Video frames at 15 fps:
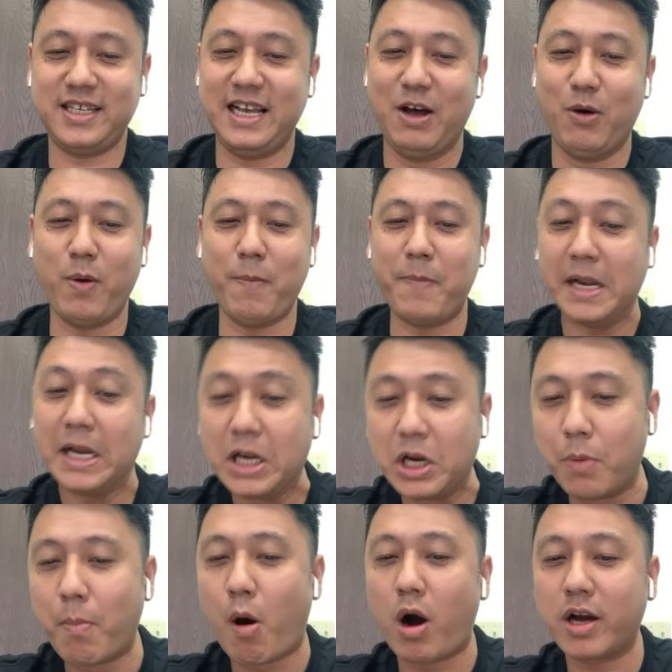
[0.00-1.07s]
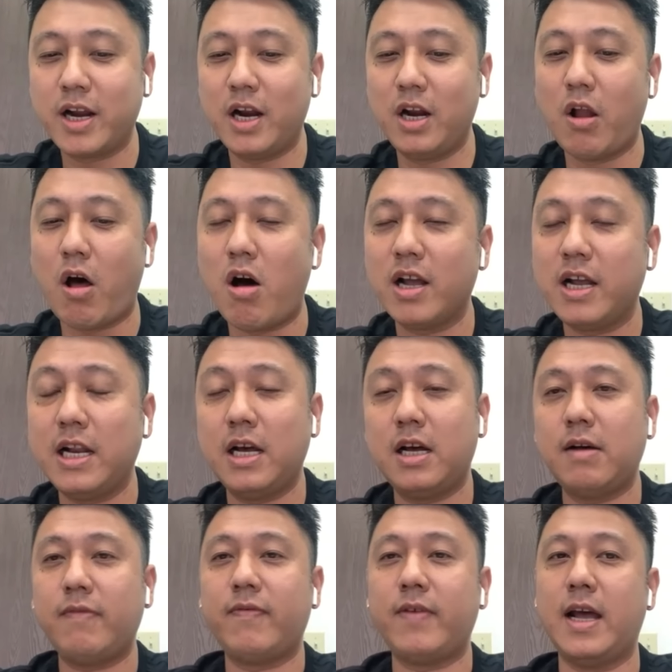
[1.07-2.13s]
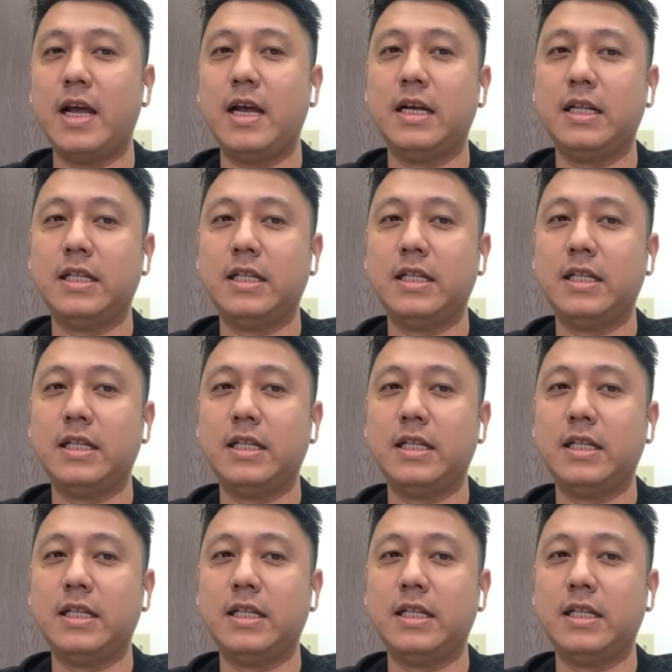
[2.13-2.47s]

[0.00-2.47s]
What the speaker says: We've been in the market long enough, and